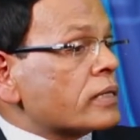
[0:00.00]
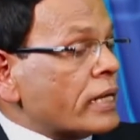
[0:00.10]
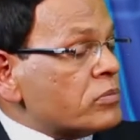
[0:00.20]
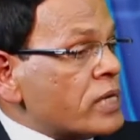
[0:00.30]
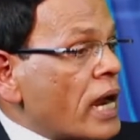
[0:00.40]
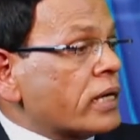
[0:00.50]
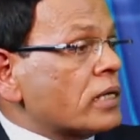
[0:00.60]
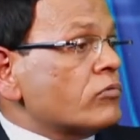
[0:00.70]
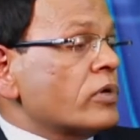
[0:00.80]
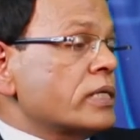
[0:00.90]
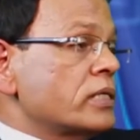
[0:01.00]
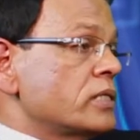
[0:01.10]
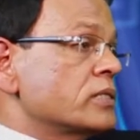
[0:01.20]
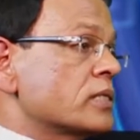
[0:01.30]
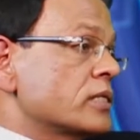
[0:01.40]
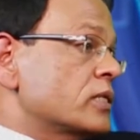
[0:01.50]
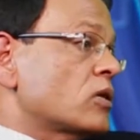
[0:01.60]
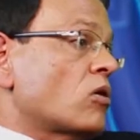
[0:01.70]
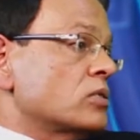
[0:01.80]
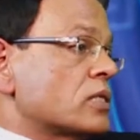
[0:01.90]
can be handled very easily the
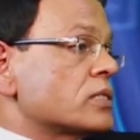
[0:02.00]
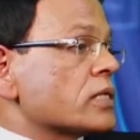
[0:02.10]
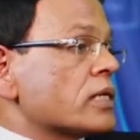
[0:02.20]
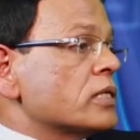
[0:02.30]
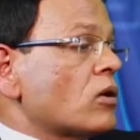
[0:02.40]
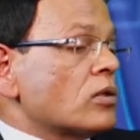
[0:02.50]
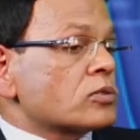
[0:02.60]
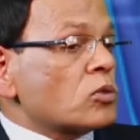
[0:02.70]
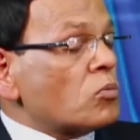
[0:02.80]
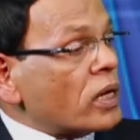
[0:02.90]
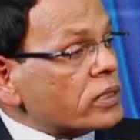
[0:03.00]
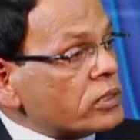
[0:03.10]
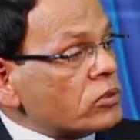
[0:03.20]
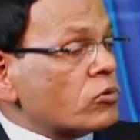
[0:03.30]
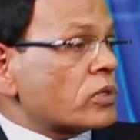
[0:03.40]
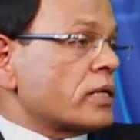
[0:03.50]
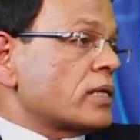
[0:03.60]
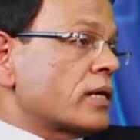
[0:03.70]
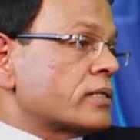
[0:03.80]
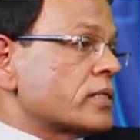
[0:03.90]
non-surgically also by the
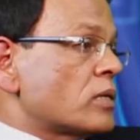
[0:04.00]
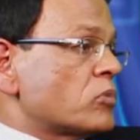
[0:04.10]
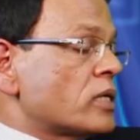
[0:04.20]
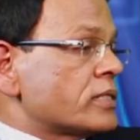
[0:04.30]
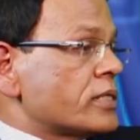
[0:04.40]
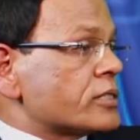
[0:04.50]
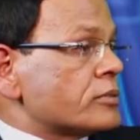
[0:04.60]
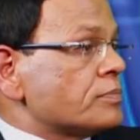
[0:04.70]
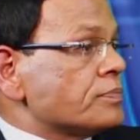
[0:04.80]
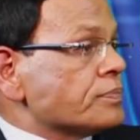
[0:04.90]
uterine artery embolization.